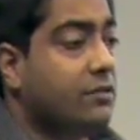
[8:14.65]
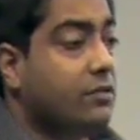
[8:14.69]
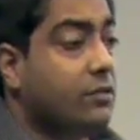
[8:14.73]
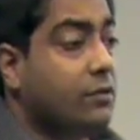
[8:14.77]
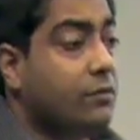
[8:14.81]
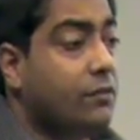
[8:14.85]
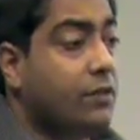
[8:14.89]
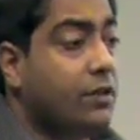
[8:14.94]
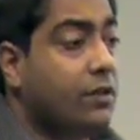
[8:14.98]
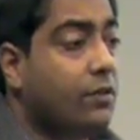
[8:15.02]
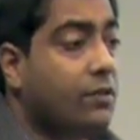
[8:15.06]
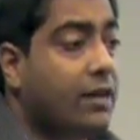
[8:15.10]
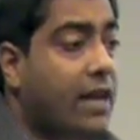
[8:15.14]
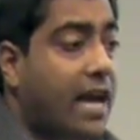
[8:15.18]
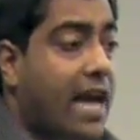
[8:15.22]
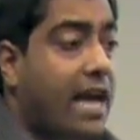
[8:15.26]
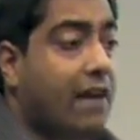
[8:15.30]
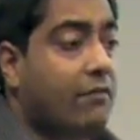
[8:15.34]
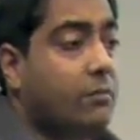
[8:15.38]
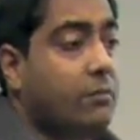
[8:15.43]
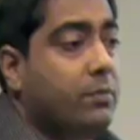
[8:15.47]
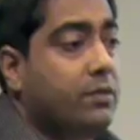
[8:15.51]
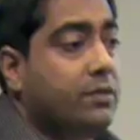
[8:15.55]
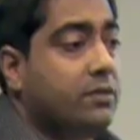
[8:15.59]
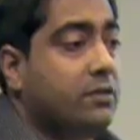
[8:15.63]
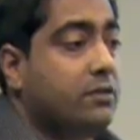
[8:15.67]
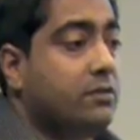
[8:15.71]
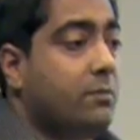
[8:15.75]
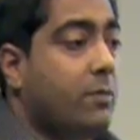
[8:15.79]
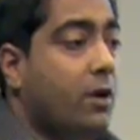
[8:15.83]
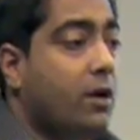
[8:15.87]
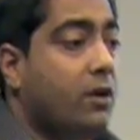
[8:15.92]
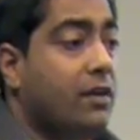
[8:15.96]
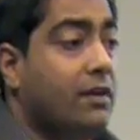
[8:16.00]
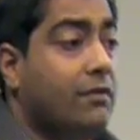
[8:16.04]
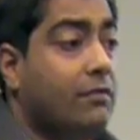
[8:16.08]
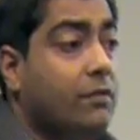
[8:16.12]
So if you don't have a business
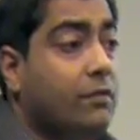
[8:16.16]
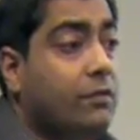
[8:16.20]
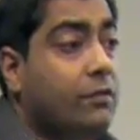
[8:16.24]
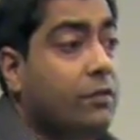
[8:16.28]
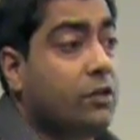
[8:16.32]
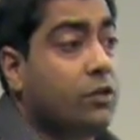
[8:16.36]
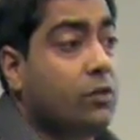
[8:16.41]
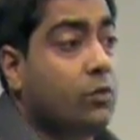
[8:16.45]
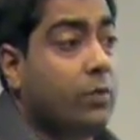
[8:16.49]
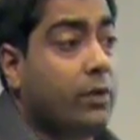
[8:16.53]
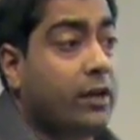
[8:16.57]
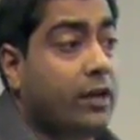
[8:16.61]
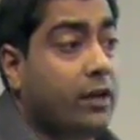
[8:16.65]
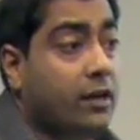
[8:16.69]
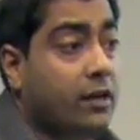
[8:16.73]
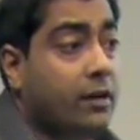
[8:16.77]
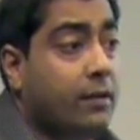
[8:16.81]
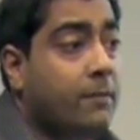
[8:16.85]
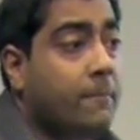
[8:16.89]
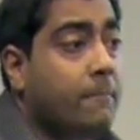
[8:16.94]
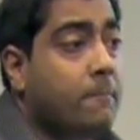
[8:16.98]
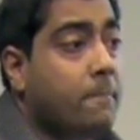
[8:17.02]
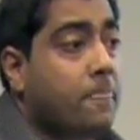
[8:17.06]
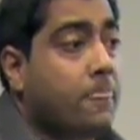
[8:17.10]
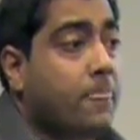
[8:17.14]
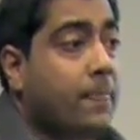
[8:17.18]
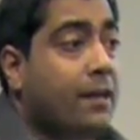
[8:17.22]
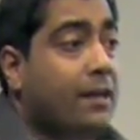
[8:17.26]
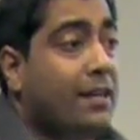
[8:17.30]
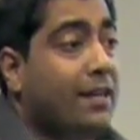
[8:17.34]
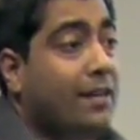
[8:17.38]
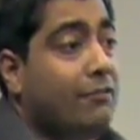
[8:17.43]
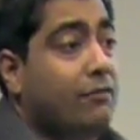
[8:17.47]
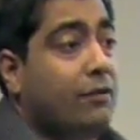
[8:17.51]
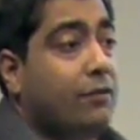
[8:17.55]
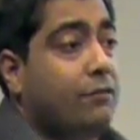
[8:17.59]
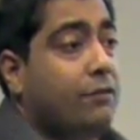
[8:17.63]
model, even if you're Twitter,
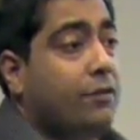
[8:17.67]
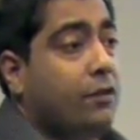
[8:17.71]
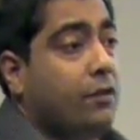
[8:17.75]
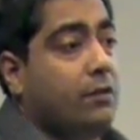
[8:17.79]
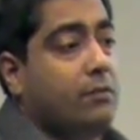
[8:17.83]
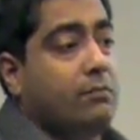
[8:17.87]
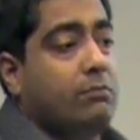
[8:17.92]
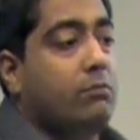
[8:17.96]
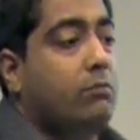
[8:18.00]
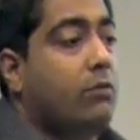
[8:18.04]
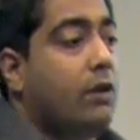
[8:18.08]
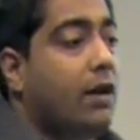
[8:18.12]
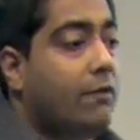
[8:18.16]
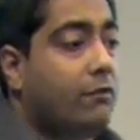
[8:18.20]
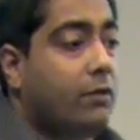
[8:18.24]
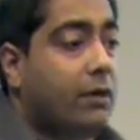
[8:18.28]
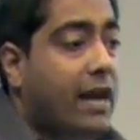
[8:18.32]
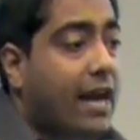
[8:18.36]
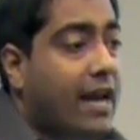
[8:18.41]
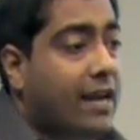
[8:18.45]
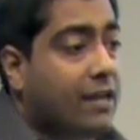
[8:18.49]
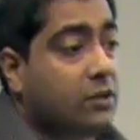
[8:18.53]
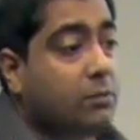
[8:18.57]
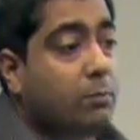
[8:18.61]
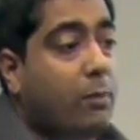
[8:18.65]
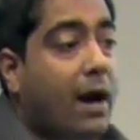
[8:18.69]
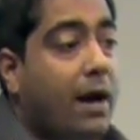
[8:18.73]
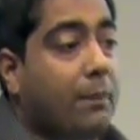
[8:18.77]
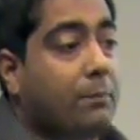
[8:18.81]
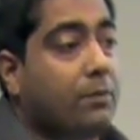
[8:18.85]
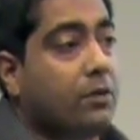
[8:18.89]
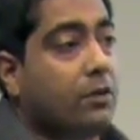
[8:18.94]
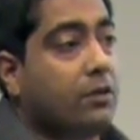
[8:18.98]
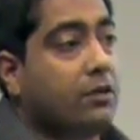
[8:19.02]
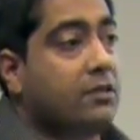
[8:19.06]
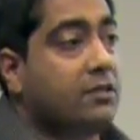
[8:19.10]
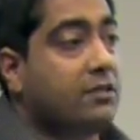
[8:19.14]
even if you're whatever
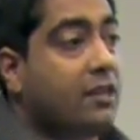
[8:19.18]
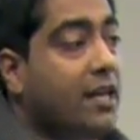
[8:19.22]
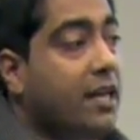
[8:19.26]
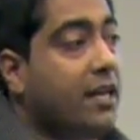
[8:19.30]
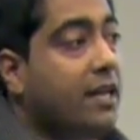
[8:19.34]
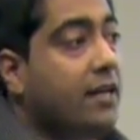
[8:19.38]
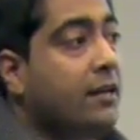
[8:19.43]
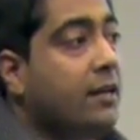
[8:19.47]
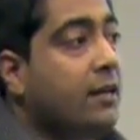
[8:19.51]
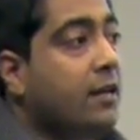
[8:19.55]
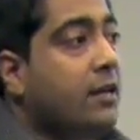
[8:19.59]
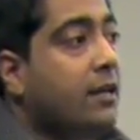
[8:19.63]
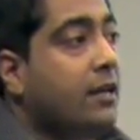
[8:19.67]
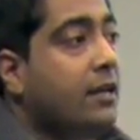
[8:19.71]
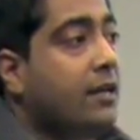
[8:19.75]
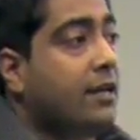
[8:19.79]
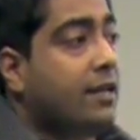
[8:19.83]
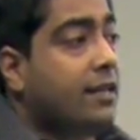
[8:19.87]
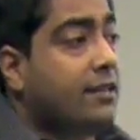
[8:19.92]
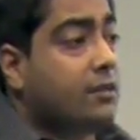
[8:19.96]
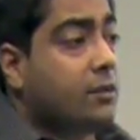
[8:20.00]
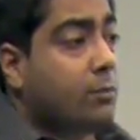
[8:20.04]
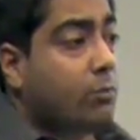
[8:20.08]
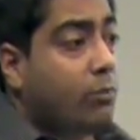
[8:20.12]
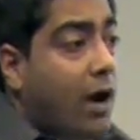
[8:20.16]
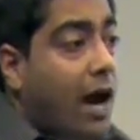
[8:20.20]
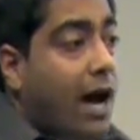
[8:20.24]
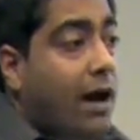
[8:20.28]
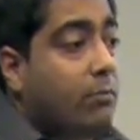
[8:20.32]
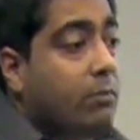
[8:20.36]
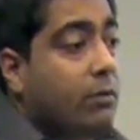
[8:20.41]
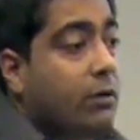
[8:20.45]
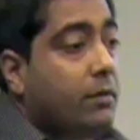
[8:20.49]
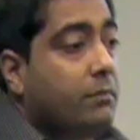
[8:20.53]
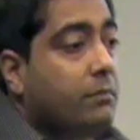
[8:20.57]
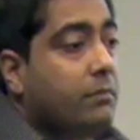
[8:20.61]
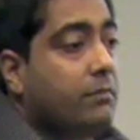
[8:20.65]
popular site, it's a
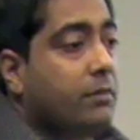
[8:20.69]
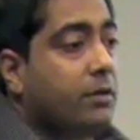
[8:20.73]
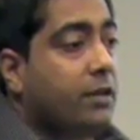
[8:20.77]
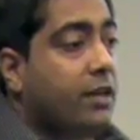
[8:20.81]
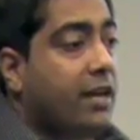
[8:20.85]
problem.